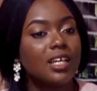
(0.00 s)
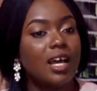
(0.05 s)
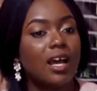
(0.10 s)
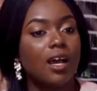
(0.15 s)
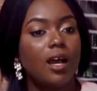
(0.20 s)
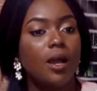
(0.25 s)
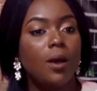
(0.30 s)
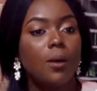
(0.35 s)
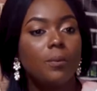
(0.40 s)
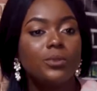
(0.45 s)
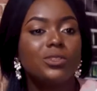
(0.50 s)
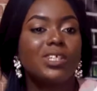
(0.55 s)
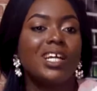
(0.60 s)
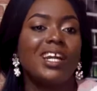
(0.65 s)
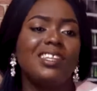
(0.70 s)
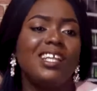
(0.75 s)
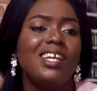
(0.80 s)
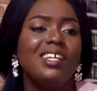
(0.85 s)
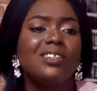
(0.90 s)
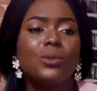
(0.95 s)
that push. And
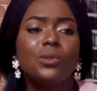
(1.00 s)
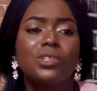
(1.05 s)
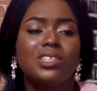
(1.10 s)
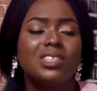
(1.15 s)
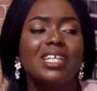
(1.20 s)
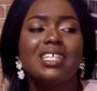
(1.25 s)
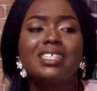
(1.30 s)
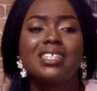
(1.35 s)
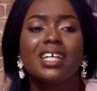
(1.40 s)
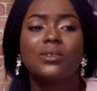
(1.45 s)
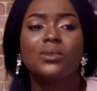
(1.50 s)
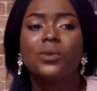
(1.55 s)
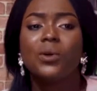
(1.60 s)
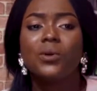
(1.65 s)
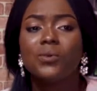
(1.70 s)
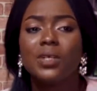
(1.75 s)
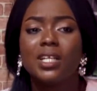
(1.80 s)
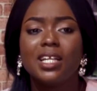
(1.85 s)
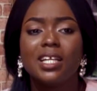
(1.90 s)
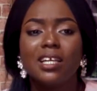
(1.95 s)
I think those things are
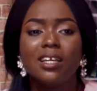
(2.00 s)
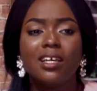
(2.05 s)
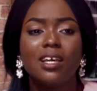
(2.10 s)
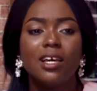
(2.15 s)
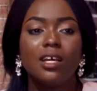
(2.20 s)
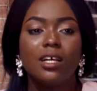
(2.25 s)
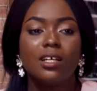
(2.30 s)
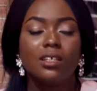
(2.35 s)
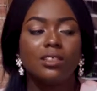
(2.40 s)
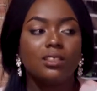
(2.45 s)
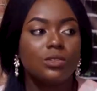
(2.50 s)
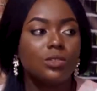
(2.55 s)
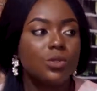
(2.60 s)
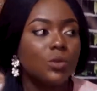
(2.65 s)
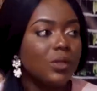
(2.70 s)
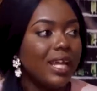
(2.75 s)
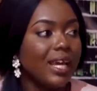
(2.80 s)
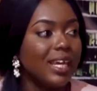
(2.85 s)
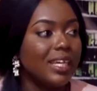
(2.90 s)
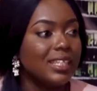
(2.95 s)
not really, so
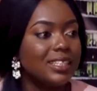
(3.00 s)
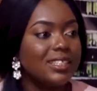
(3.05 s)
like he